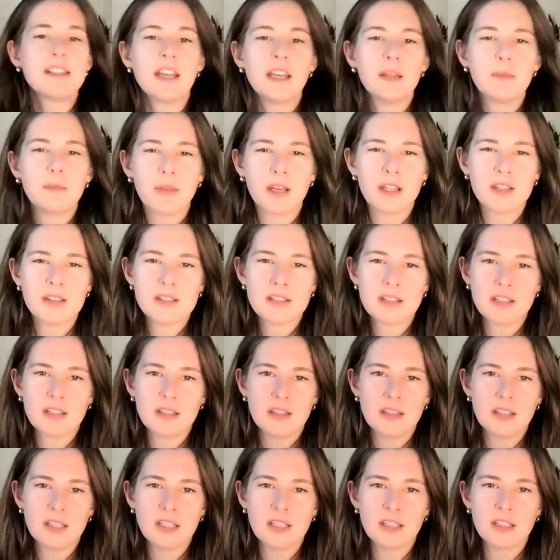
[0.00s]
10 months
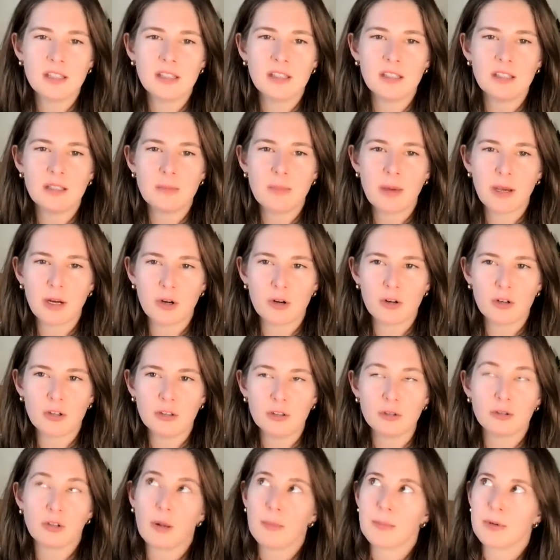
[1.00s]
in the barrel,
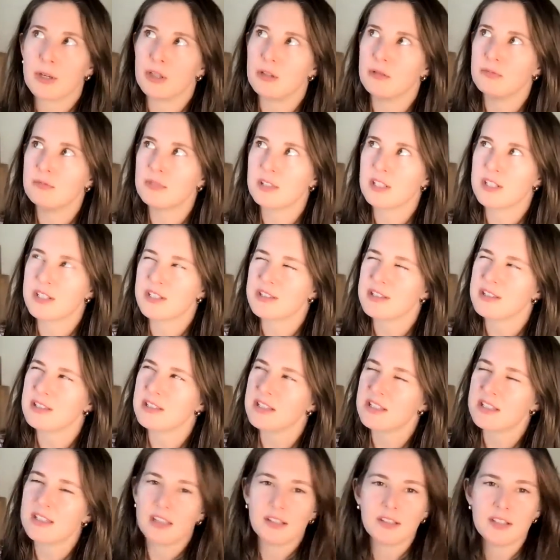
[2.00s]
or not barrel, because it's in a
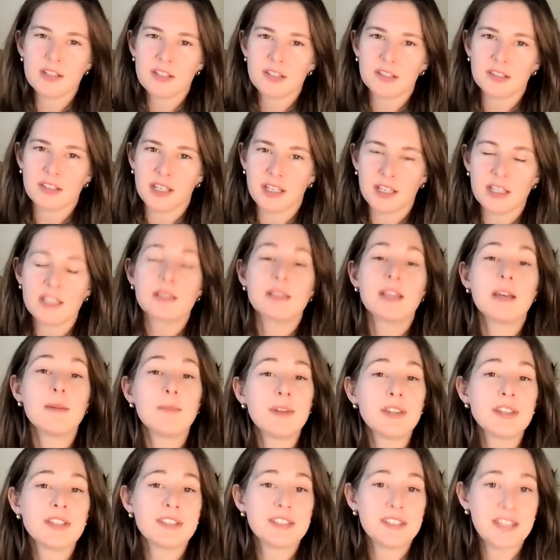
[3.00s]
stainless steel tank, 10
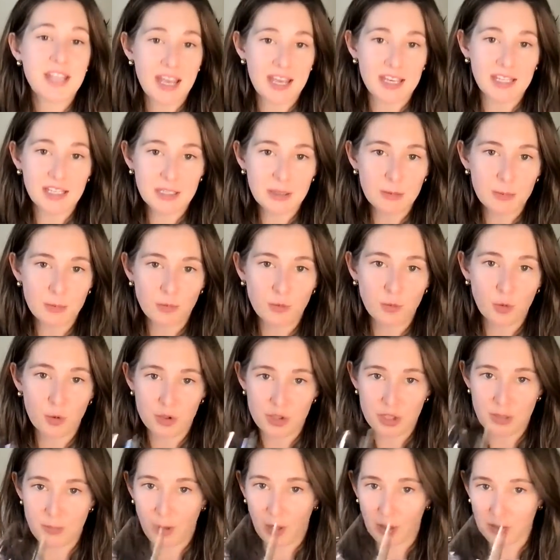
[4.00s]
months in tank before
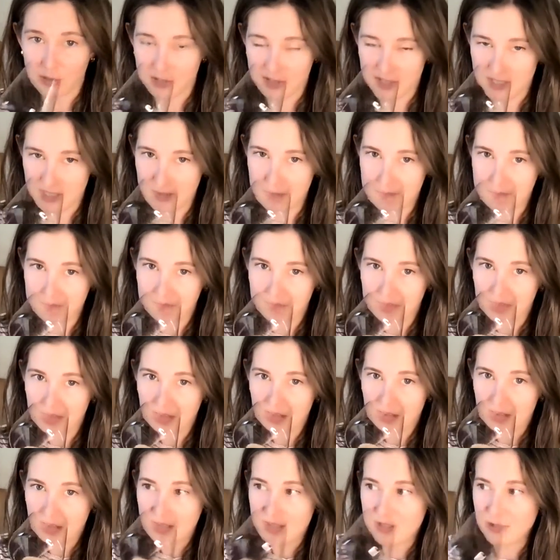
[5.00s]
she bottles it.
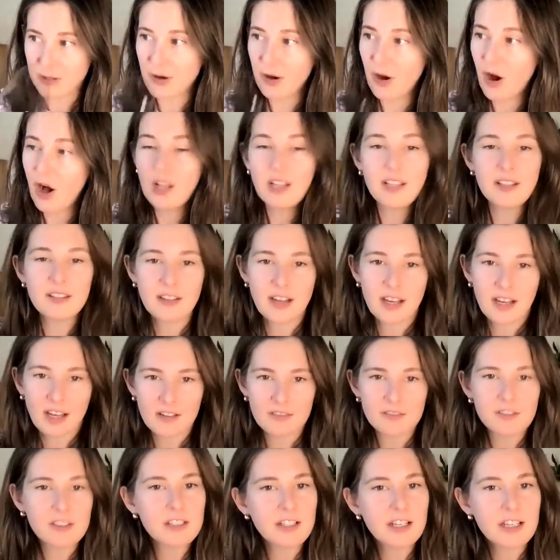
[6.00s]
So all of that I
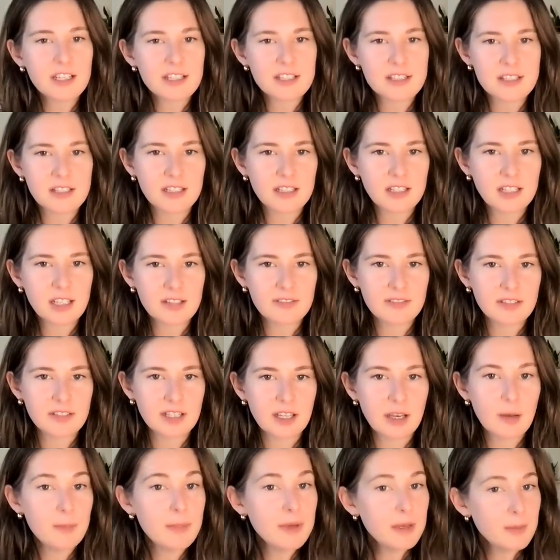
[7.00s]
feel like is going to give it
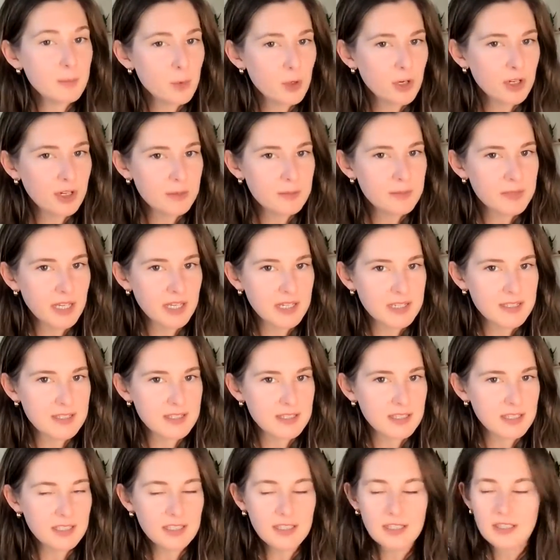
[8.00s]
a bit more
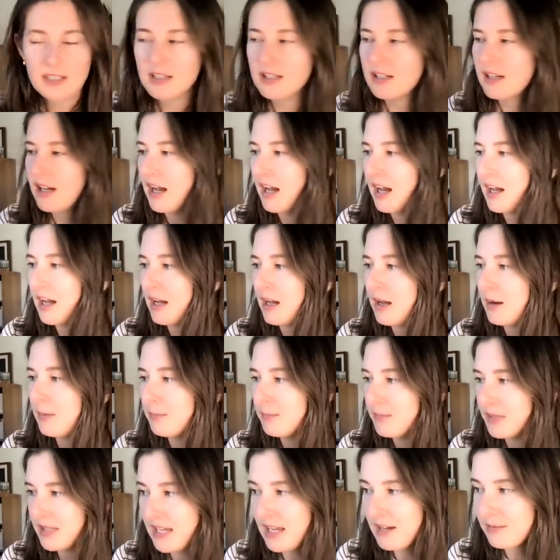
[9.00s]
complexity.
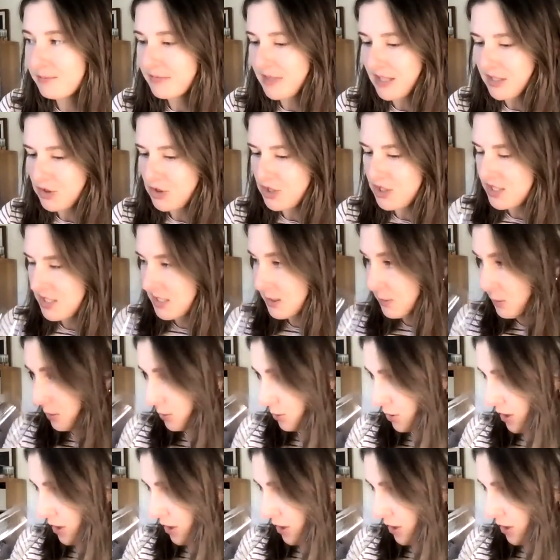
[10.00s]
But yeah, let's just see where